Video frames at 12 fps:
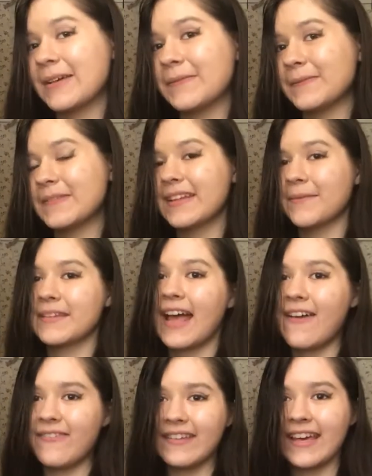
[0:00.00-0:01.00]
I'm
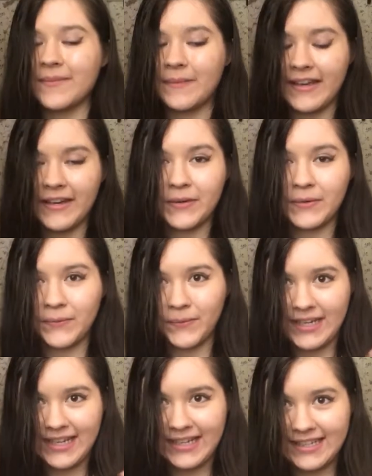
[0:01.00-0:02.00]
laughing at my own
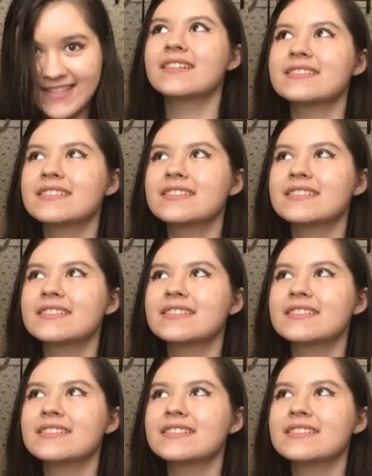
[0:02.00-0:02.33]
wittiness.